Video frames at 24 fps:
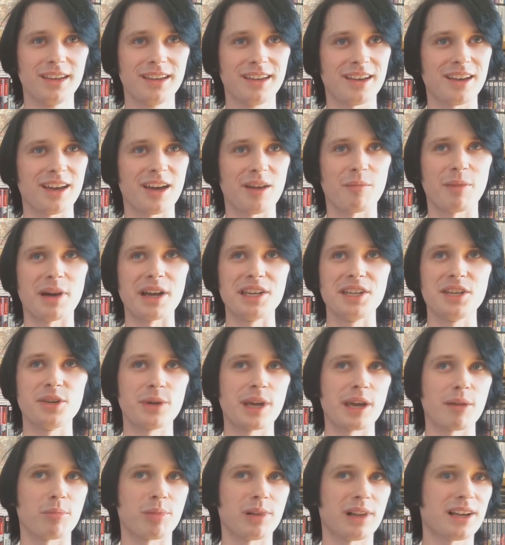my New
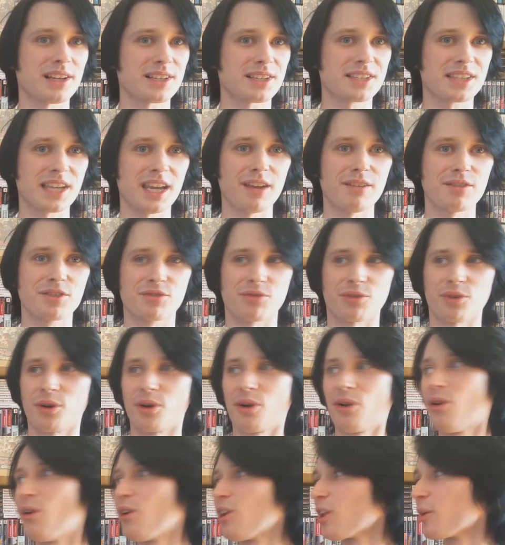Game Plus saves for
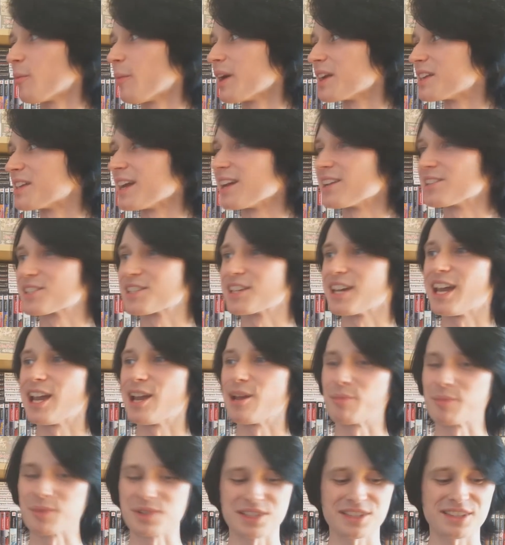all my Tales
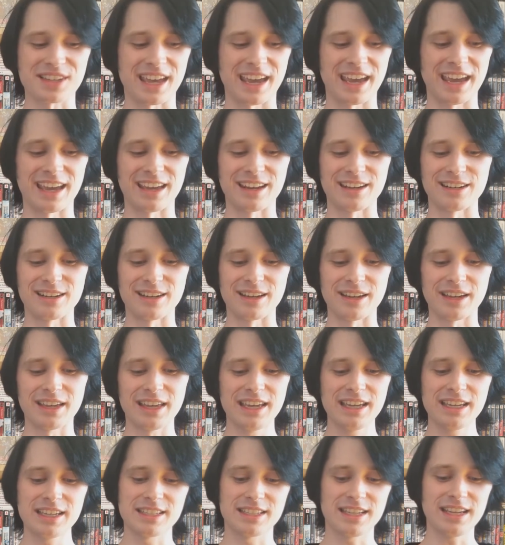games, and
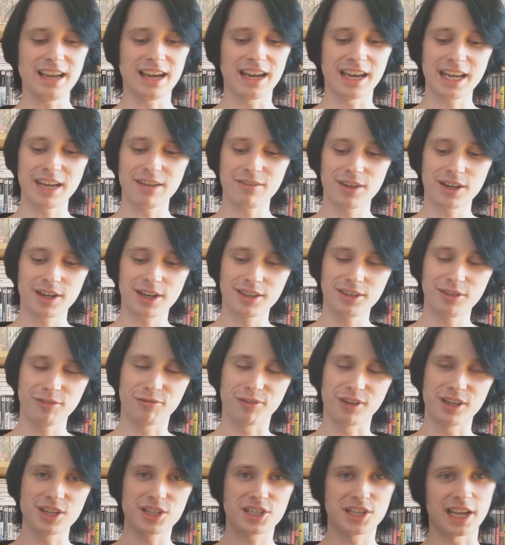yeah, I never got to
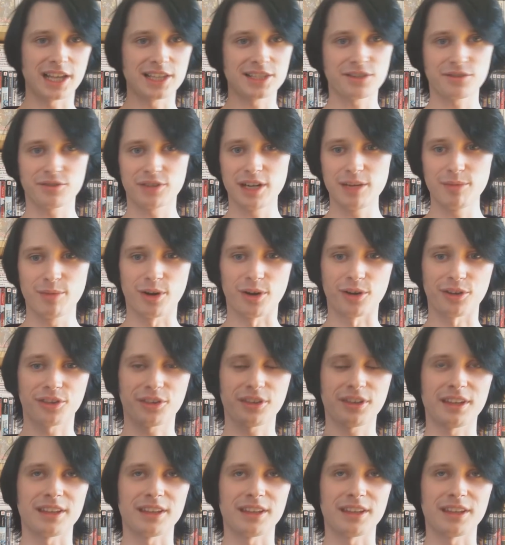finish Tales of Rebirth.